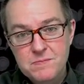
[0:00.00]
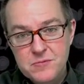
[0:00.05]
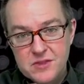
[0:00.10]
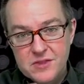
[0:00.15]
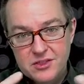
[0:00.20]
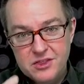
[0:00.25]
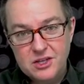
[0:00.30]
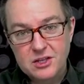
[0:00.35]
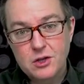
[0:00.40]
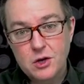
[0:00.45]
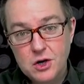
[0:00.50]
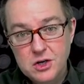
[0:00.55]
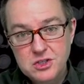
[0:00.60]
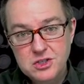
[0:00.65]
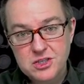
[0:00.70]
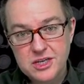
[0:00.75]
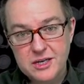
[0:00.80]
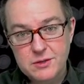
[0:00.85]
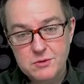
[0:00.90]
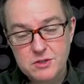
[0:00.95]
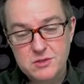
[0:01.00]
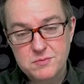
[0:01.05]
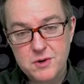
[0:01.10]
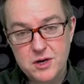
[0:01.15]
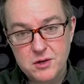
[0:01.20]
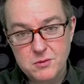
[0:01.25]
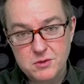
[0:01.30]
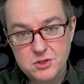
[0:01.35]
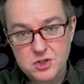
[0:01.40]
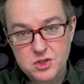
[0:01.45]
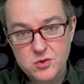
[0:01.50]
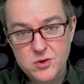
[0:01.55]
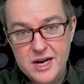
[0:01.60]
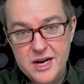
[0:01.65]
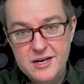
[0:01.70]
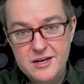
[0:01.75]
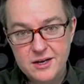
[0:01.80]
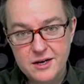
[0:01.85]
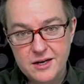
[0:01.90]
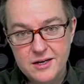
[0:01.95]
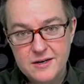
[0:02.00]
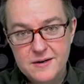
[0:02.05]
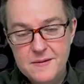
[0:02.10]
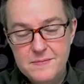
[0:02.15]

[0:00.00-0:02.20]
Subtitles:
that the large language model was trained on.